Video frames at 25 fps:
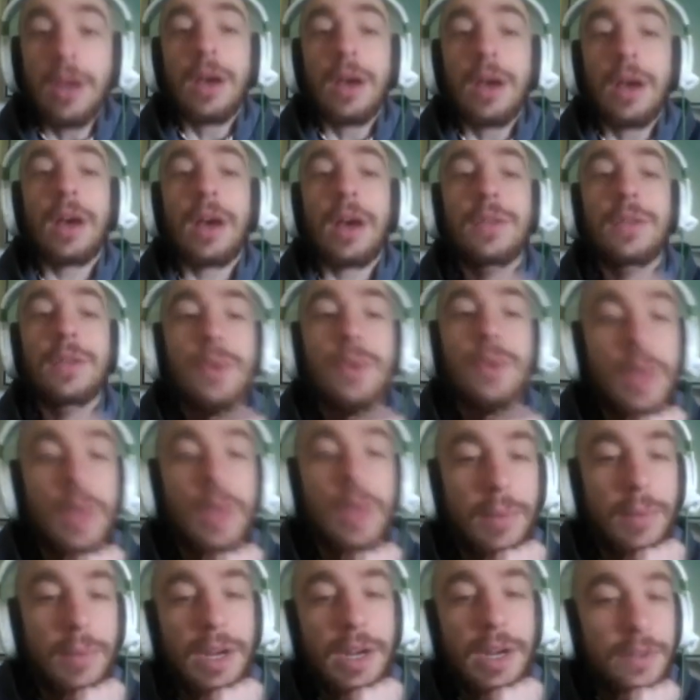I thought I
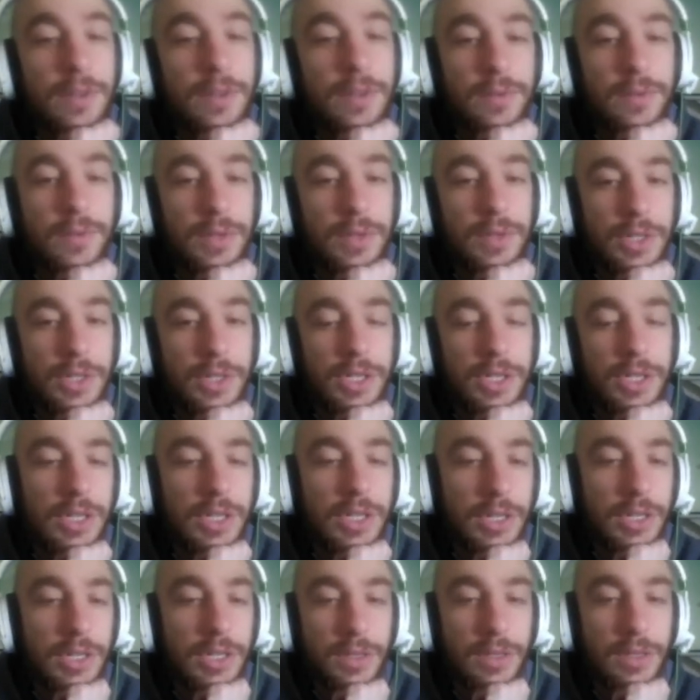might have
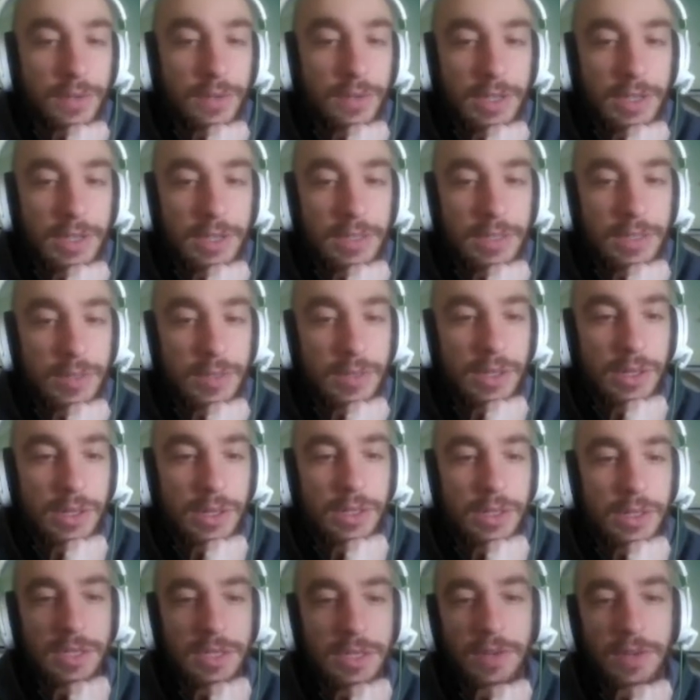find some
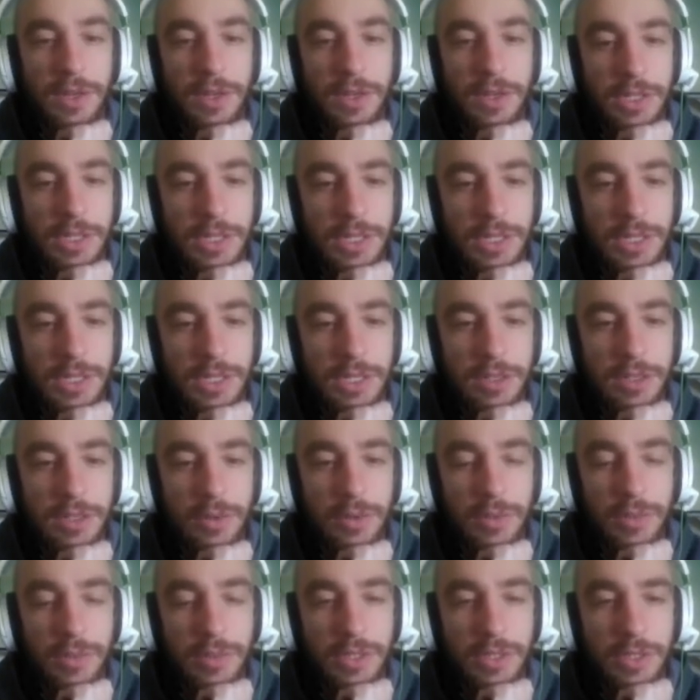solace if I could just get to
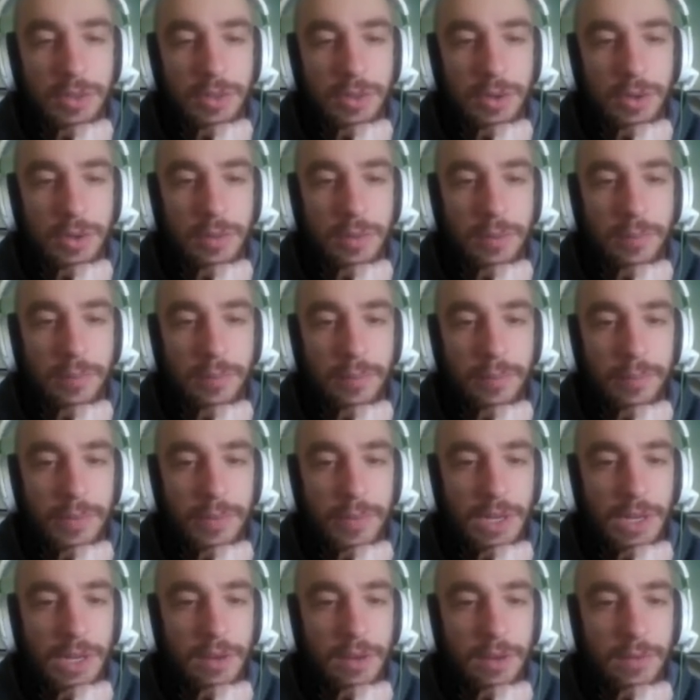Norman's store,
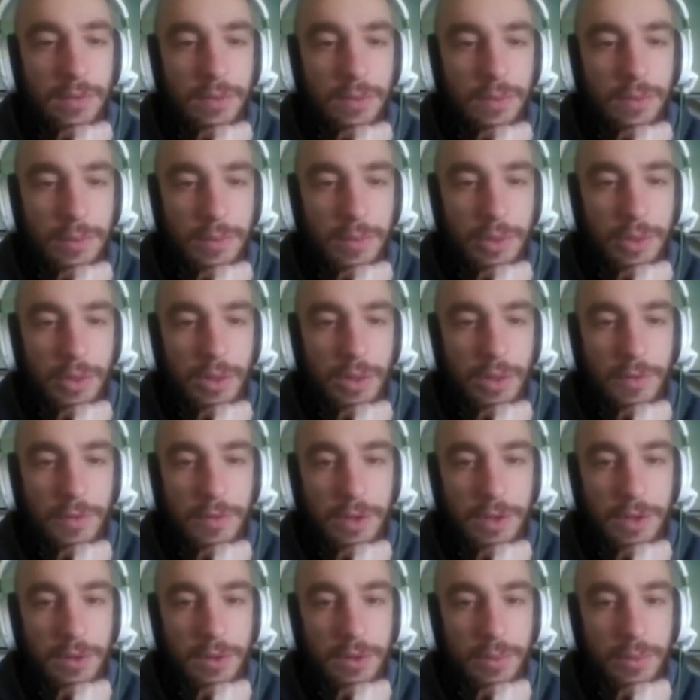but all I
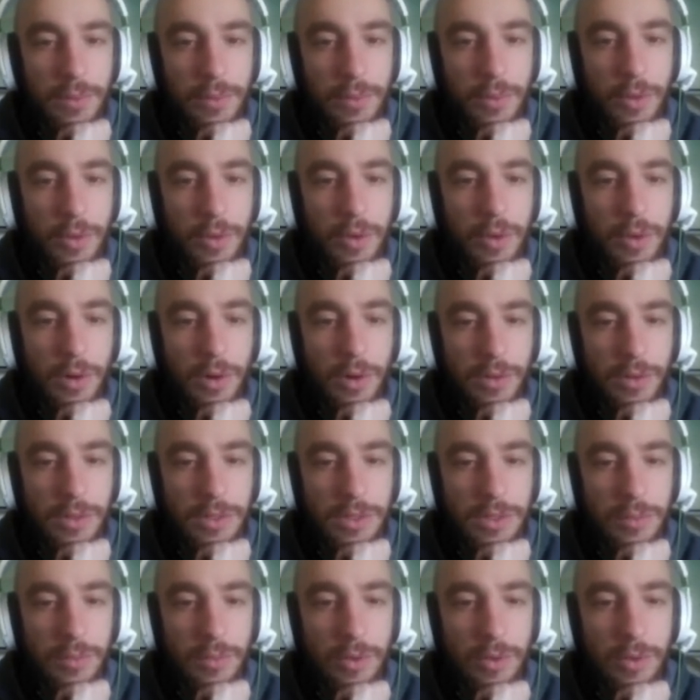found were more
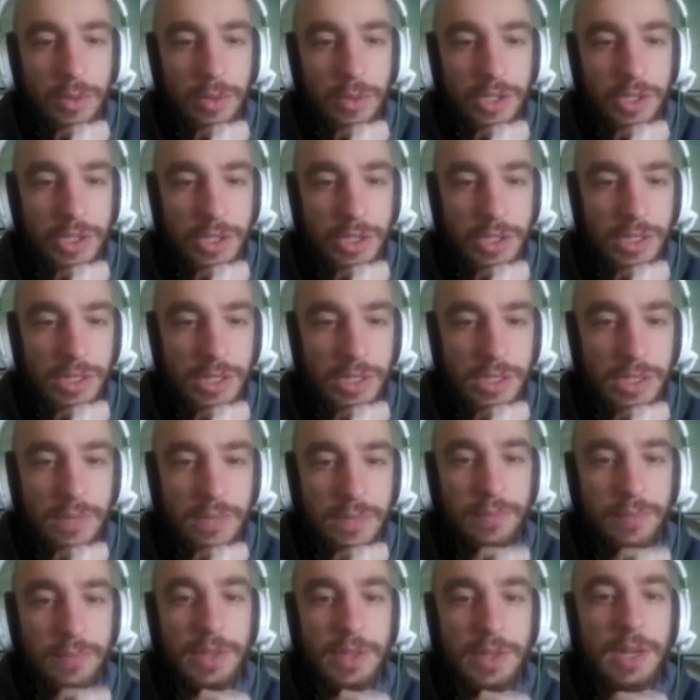horrors and more questions.
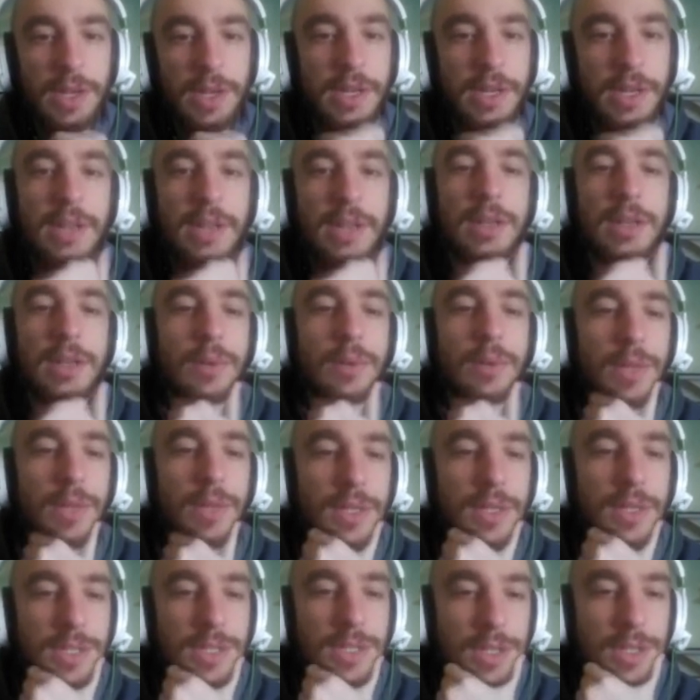Now that I really
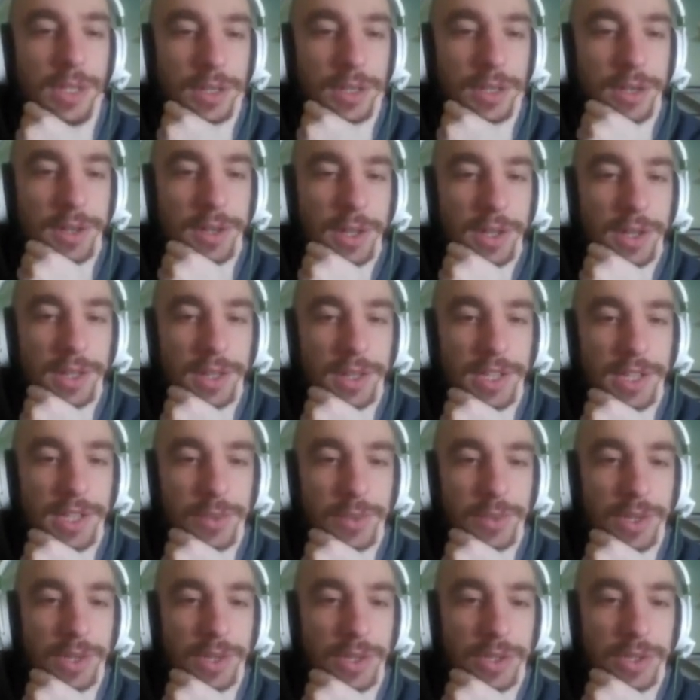considered it, that's
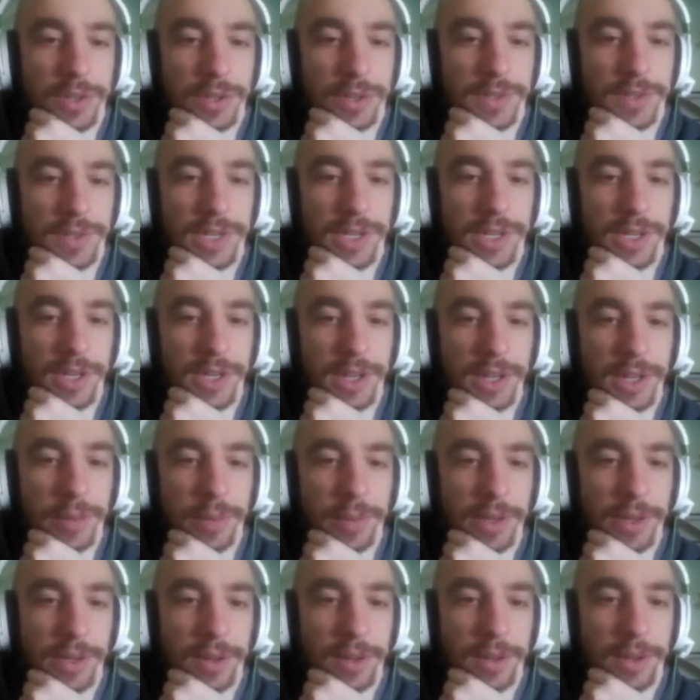when I should have seen it
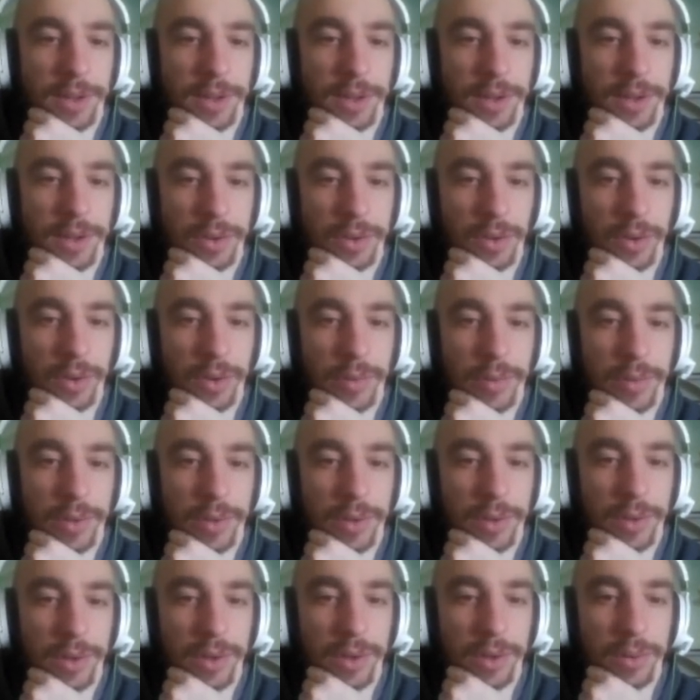coming.
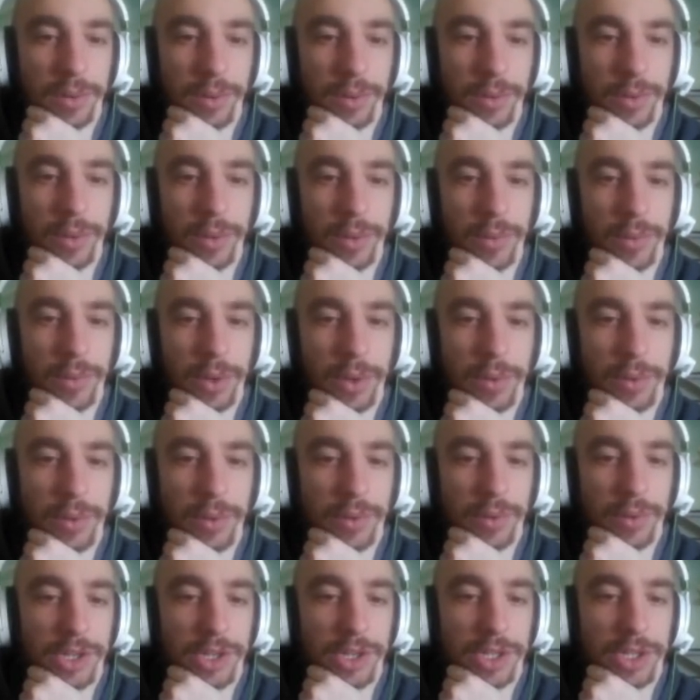Norman, what were you
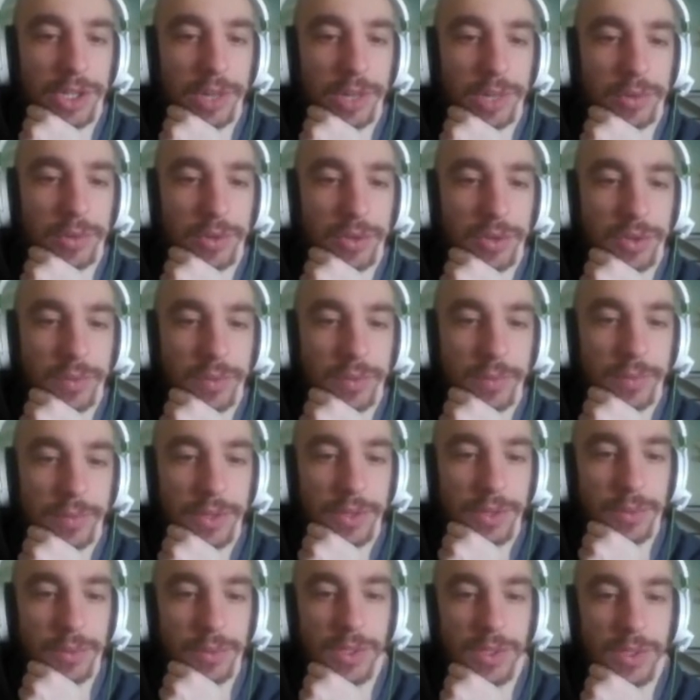and Rachel up to?
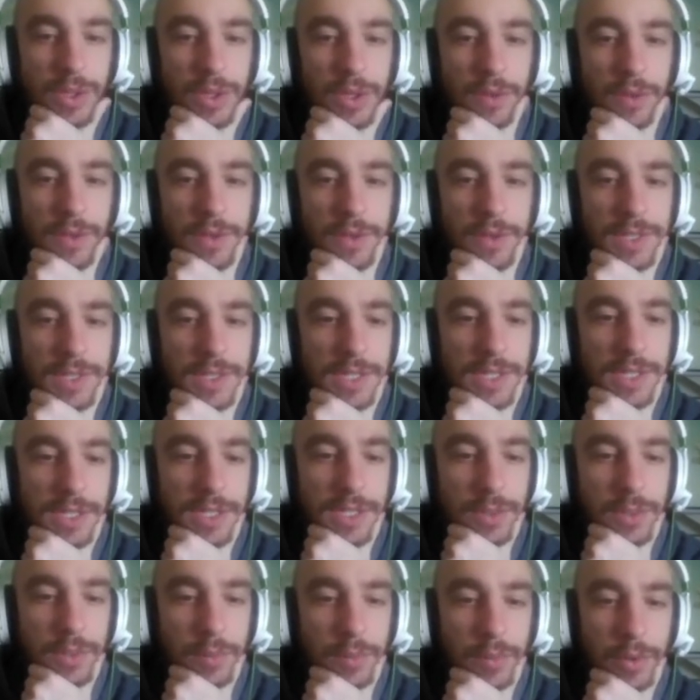It was obvious
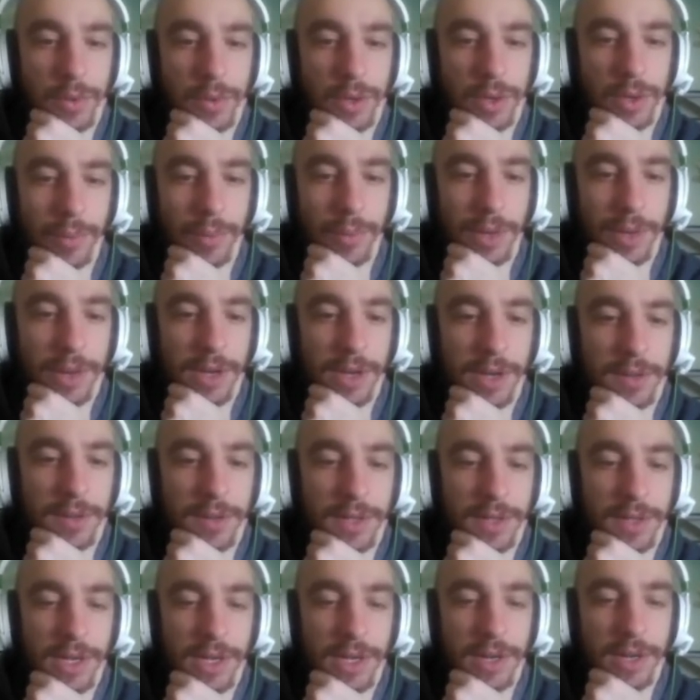things were more complicated
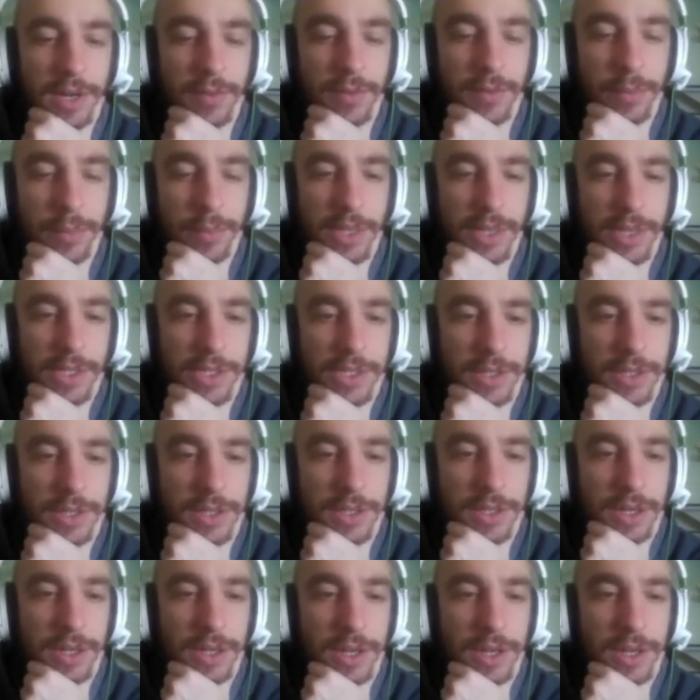than I had ever imagined.